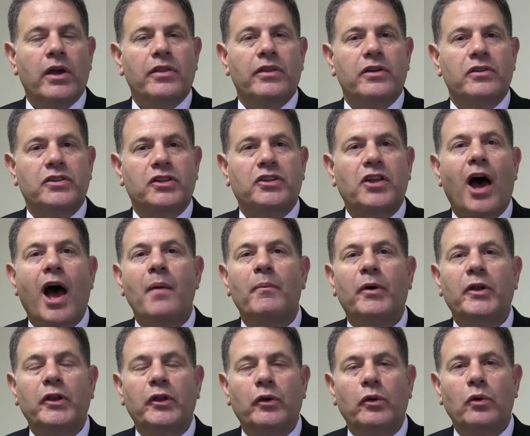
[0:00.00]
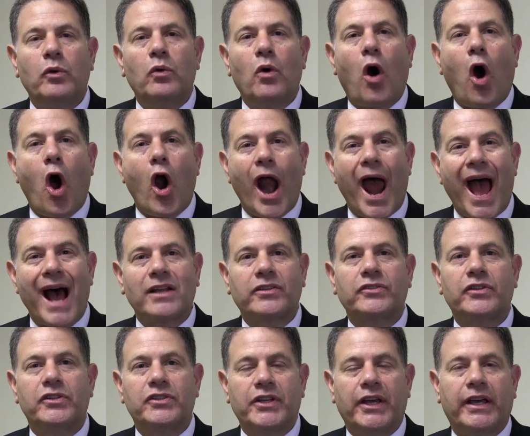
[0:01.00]
there's a time when you are asked
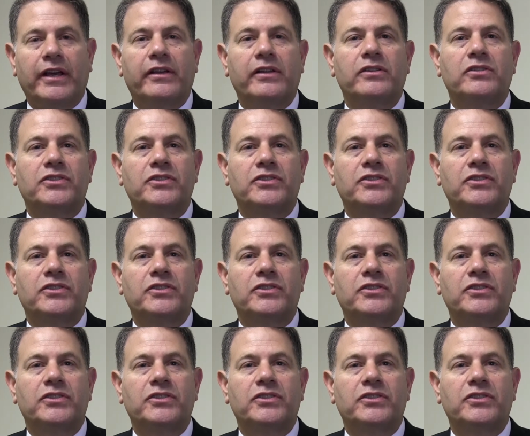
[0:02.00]
to take